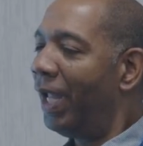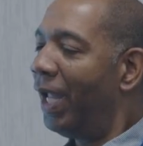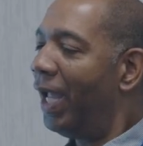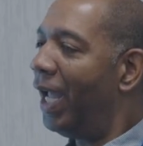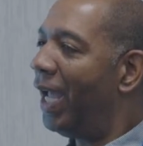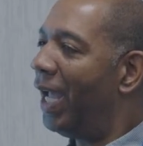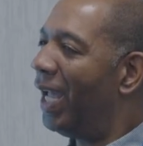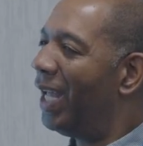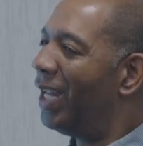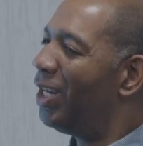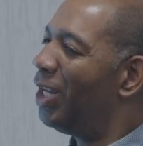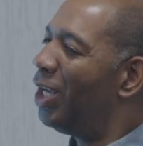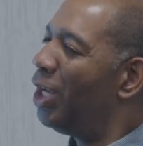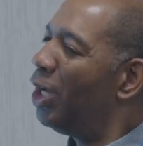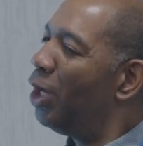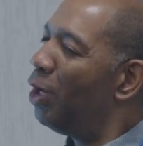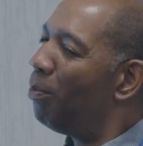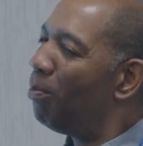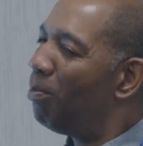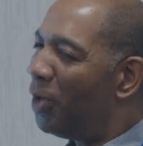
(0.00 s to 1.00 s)
And
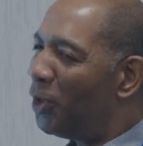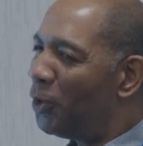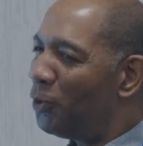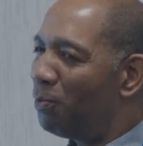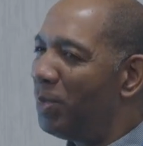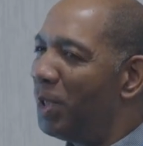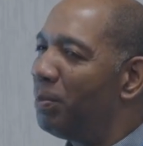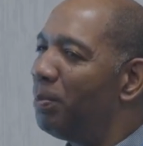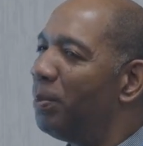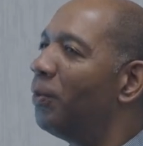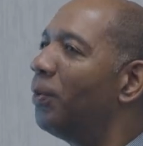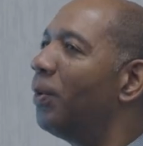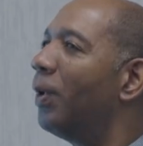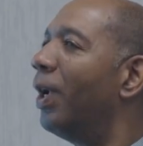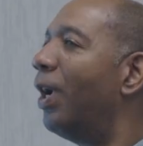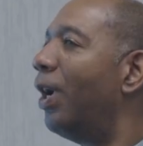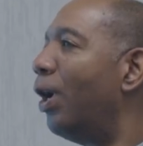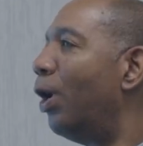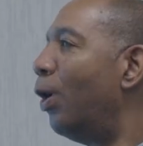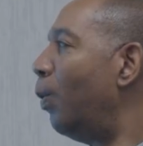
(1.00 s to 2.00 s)
most people were
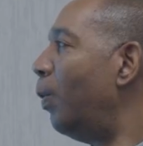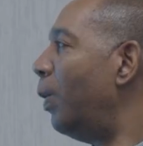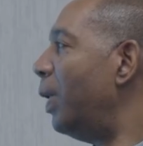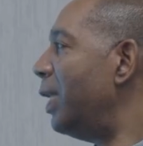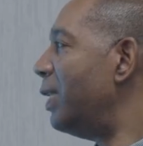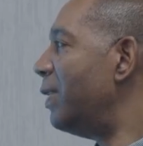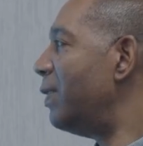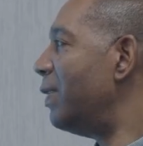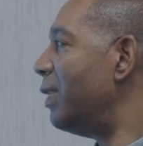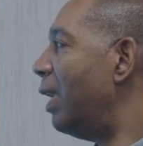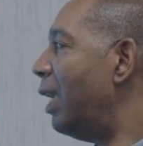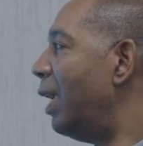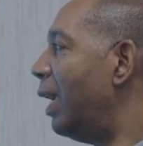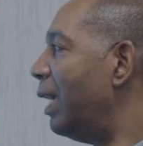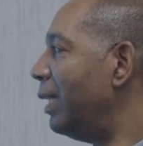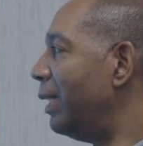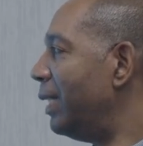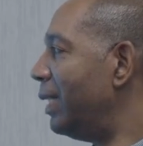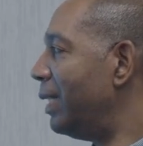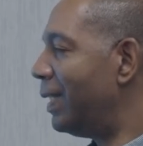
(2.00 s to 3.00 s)
always
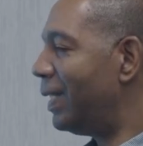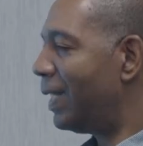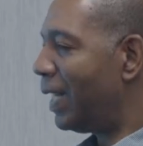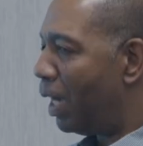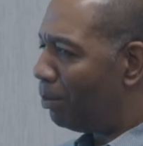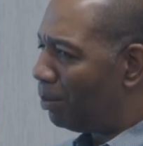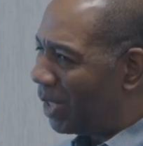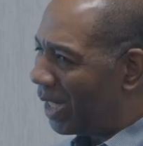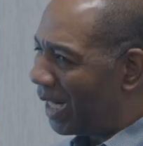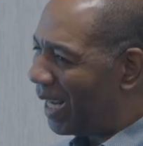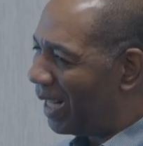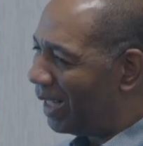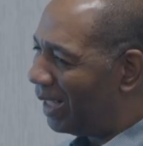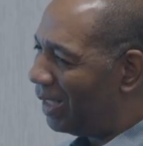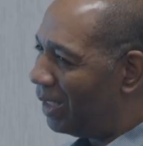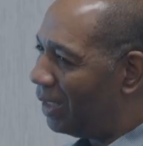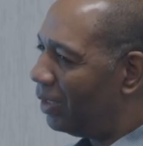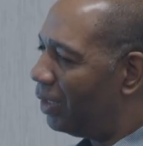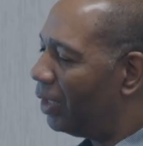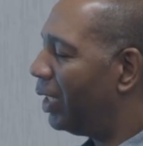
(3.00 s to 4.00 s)
on the
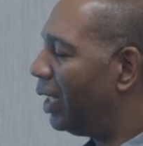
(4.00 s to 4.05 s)
Salmonella